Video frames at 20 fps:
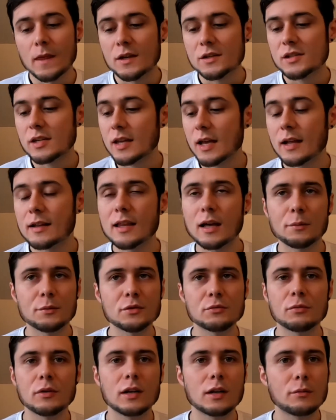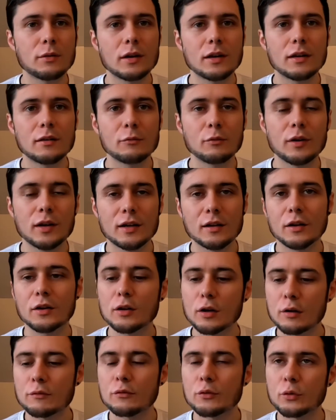So yeah, that was really, really, really
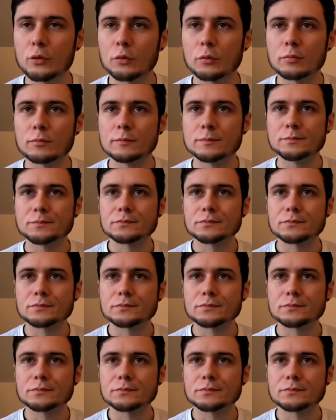good overall.